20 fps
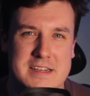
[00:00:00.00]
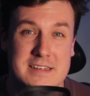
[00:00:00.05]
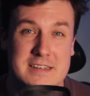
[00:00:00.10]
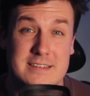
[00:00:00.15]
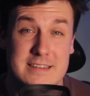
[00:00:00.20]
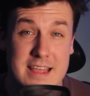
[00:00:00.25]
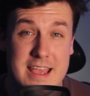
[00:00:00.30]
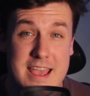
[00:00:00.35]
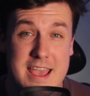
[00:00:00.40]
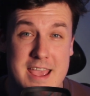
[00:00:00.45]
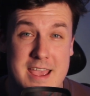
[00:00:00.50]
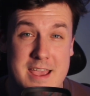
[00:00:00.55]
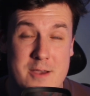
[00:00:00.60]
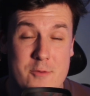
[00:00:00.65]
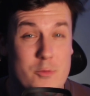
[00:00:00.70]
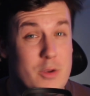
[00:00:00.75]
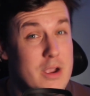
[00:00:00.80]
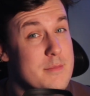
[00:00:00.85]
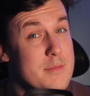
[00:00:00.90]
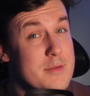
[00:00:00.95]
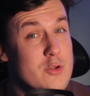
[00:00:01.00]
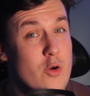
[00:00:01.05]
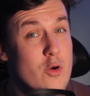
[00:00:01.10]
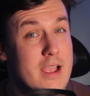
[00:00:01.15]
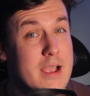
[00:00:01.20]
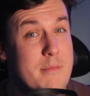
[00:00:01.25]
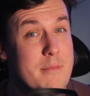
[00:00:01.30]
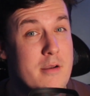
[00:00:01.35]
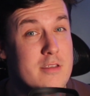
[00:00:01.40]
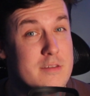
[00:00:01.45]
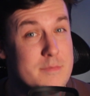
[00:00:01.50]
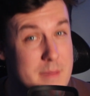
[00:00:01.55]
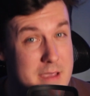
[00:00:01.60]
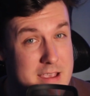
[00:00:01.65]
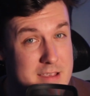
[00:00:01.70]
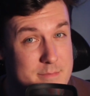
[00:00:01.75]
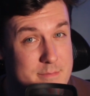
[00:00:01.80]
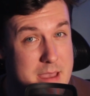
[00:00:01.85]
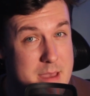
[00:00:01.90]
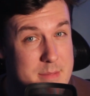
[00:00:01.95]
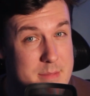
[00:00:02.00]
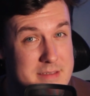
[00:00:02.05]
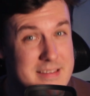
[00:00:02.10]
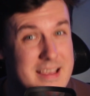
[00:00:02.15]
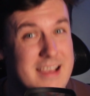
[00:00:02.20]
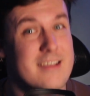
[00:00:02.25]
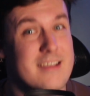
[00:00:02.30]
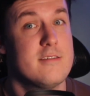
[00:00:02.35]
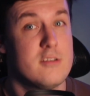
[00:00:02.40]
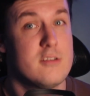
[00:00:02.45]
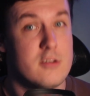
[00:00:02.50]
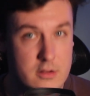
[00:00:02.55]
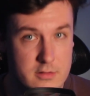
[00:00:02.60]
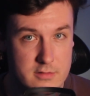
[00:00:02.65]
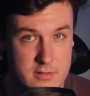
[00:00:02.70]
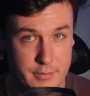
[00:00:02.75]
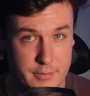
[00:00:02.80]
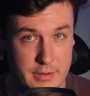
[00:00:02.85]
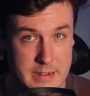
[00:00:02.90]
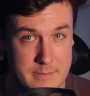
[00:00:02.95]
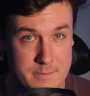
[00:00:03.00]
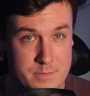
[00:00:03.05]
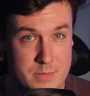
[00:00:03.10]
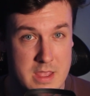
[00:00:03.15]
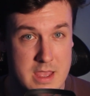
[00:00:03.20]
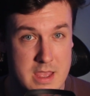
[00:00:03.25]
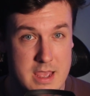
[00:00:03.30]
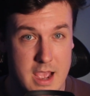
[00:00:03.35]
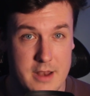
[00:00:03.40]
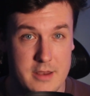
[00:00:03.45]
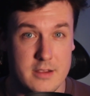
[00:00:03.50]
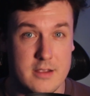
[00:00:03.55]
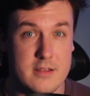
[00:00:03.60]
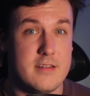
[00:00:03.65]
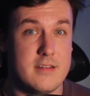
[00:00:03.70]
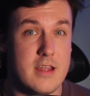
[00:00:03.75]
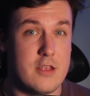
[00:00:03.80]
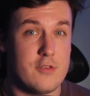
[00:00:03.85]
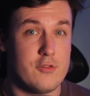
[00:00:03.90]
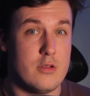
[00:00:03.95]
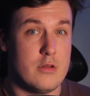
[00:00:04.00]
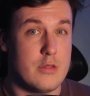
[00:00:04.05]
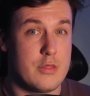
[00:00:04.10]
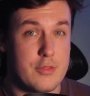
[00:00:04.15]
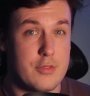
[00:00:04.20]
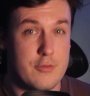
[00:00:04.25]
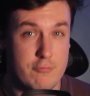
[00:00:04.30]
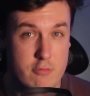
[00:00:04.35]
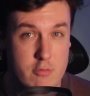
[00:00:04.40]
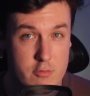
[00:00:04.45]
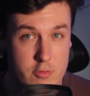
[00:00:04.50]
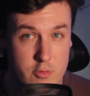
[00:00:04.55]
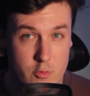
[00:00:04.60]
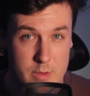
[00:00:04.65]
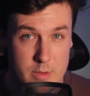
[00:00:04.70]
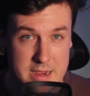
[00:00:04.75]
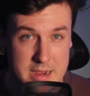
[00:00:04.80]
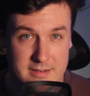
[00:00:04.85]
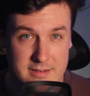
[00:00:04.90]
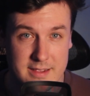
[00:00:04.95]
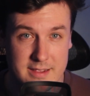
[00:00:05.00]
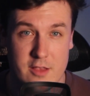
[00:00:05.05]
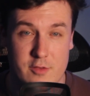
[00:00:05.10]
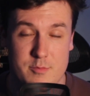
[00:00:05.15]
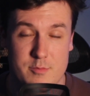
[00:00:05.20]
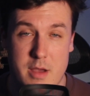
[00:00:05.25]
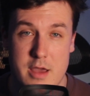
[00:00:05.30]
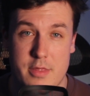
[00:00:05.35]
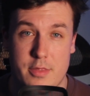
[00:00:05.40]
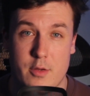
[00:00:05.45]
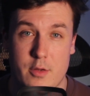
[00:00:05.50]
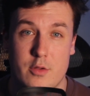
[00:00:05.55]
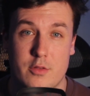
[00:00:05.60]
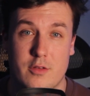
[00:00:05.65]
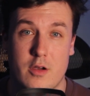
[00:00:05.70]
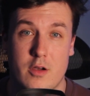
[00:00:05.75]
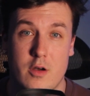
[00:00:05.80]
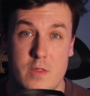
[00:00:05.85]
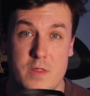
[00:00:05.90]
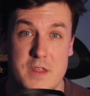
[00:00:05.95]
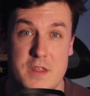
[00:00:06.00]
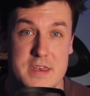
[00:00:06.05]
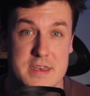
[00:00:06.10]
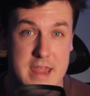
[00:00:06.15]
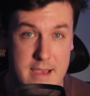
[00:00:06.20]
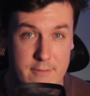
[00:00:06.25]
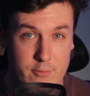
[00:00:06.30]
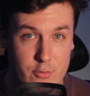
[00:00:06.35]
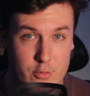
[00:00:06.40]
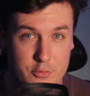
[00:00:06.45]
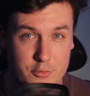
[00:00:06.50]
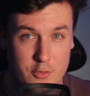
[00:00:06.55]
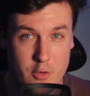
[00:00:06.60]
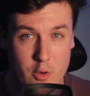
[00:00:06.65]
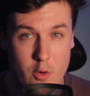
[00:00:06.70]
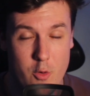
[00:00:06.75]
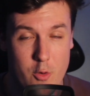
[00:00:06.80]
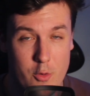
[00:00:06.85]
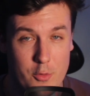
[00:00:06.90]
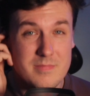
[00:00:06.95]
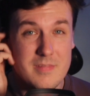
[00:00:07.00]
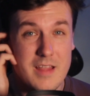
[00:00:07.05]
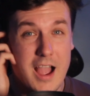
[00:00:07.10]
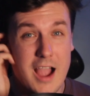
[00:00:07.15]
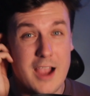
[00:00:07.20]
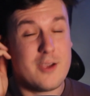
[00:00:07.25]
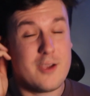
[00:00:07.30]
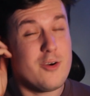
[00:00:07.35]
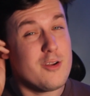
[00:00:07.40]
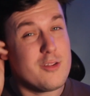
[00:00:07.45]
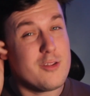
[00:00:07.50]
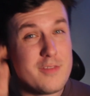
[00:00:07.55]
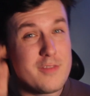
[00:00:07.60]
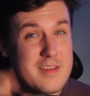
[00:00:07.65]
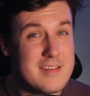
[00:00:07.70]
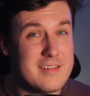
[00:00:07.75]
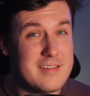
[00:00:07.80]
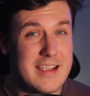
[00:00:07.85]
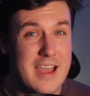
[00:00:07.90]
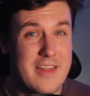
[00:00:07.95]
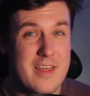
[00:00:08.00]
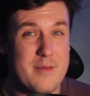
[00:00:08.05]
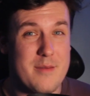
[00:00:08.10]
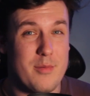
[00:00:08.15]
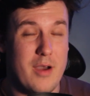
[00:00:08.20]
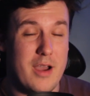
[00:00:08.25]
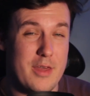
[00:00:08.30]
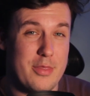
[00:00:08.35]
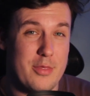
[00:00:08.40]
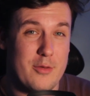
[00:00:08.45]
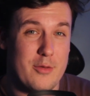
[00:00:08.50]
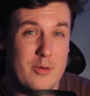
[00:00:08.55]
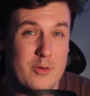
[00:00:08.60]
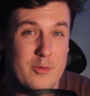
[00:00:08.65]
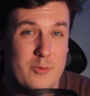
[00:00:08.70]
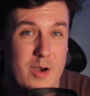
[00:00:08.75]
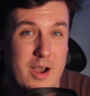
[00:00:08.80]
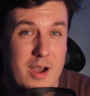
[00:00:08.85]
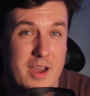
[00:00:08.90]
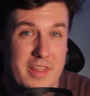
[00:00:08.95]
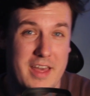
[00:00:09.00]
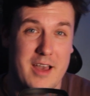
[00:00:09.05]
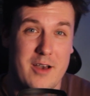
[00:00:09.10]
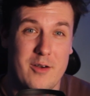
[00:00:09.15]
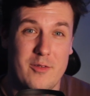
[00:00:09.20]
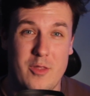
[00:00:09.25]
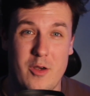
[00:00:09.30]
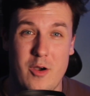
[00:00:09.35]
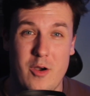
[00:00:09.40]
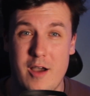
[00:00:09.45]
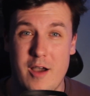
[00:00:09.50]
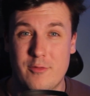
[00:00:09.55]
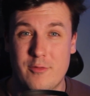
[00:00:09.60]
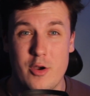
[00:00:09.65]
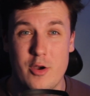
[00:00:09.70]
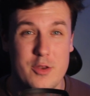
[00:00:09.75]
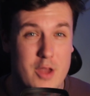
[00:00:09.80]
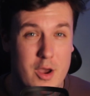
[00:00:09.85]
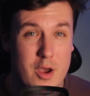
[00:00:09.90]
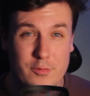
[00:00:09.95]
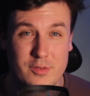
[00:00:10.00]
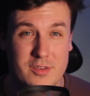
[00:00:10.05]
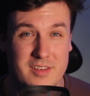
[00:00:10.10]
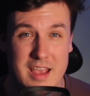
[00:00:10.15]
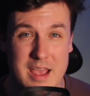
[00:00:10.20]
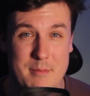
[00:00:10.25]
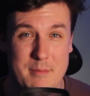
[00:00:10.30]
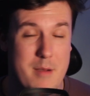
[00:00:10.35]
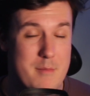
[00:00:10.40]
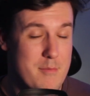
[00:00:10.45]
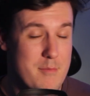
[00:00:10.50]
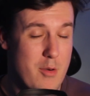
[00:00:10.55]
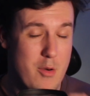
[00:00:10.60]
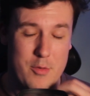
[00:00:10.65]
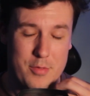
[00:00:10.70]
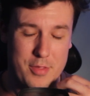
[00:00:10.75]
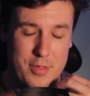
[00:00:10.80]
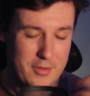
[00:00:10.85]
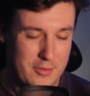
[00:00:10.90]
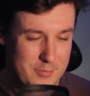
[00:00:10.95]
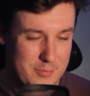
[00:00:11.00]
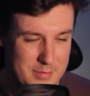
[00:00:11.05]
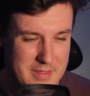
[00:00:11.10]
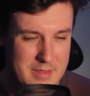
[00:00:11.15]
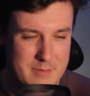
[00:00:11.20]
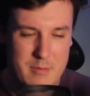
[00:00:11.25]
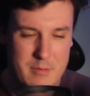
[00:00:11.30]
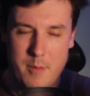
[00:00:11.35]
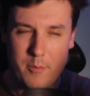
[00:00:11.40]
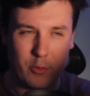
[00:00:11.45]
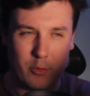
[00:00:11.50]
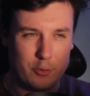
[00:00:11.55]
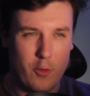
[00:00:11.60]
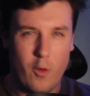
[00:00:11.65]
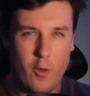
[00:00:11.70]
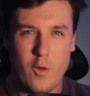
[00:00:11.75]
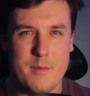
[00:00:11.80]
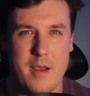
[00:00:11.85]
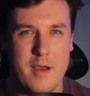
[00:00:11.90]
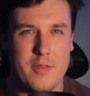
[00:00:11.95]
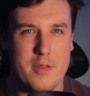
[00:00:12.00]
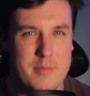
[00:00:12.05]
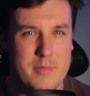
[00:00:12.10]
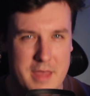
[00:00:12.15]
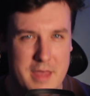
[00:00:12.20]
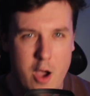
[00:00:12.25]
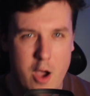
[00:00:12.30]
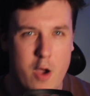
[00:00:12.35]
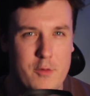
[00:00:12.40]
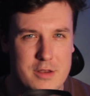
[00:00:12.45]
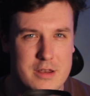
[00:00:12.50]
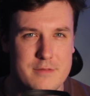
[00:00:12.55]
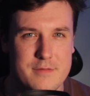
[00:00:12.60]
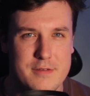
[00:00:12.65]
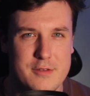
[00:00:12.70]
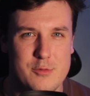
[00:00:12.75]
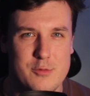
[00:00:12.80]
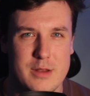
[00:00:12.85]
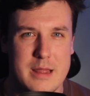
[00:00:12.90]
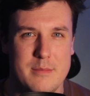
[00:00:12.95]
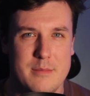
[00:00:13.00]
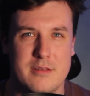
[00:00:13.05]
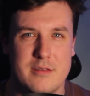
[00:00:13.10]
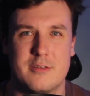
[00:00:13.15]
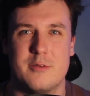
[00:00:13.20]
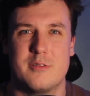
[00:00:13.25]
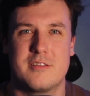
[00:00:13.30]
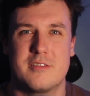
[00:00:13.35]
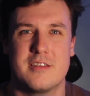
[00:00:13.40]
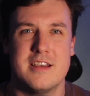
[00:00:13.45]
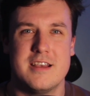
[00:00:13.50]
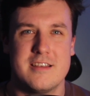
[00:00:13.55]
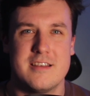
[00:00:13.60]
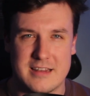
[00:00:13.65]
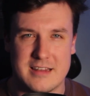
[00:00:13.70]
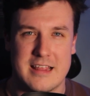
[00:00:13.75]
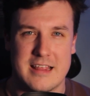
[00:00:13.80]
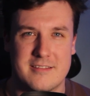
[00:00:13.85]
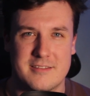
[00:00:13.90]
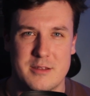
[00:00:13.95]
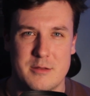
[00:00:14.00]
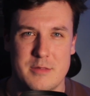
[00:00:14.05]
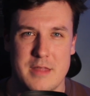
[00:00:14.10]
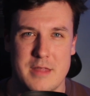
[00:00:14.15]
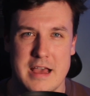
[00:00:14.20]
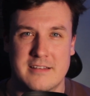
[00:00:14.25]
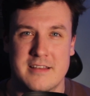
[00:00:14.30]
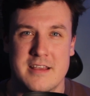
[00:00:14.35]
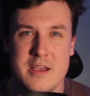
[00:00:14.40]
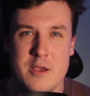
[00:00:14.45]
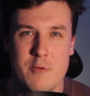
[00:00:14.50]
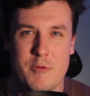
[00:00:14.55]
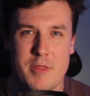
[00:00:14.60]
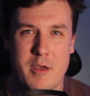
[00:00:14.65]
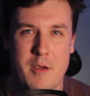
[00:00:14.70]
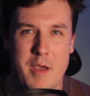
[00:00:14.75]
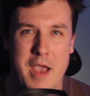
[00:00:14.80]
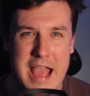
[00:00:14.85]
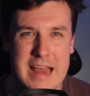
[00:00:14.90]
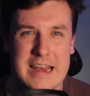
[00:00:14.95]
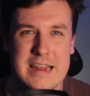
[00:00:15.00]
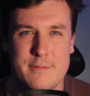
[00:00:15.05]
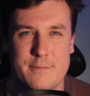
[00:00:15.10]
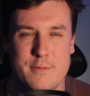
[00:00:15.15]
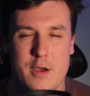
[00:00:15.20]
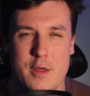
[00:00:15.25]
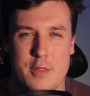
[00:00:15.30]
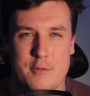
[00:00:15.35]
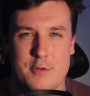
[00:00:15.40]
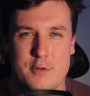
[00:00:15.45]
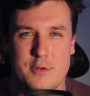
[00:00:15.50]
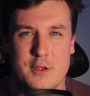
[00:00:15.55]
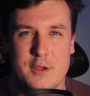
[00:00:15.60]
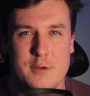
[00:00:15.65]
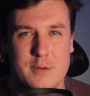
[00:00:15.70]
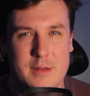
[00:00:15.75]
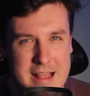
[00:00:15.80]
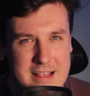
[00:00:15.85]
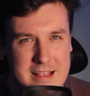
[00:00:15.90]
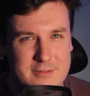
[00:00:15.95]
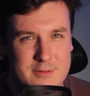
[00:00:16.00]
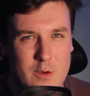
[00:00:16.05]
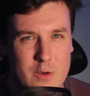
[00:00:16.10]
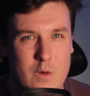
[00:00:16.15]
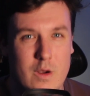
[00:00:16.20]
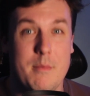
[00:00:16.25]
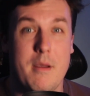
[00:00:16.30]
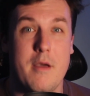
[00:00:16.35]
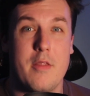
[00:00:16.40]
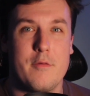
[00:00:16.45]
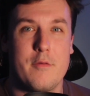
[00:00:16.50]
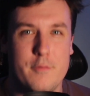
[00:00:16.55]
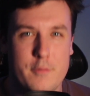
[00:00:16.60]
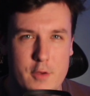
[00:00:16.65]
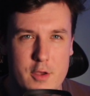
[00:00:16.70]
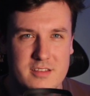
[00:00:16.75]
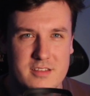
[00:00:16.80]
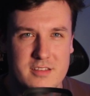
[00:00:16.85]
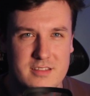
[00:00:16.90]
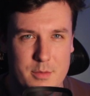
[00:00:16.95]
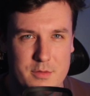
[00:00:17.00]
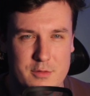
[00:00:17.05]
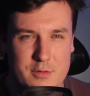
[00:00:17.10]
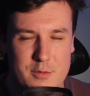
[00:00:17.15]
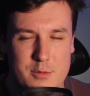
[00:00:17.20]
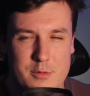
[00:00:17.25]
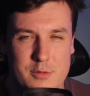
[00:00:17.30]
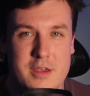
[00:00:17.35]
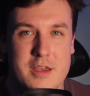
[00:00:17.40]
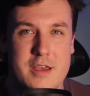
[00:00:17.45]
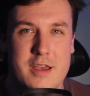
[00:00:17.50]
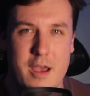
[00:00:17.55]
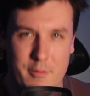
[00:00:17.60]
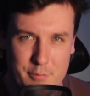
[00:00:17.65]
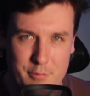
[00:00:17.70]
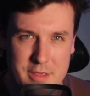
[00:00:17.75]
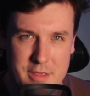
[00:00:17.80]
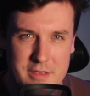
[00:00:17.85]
Today, we're going to be talking about Space Babies exclusively, and you can stay tuned through the week to catch my thoughts on the Devil's Cord. I could have done these together, but I thought, why the hell not? I've got enough to say about both. I'll split them up, we'll talk about them, they are individual episodes, so let's do that. Without any further ado, let's talk about the first episode of this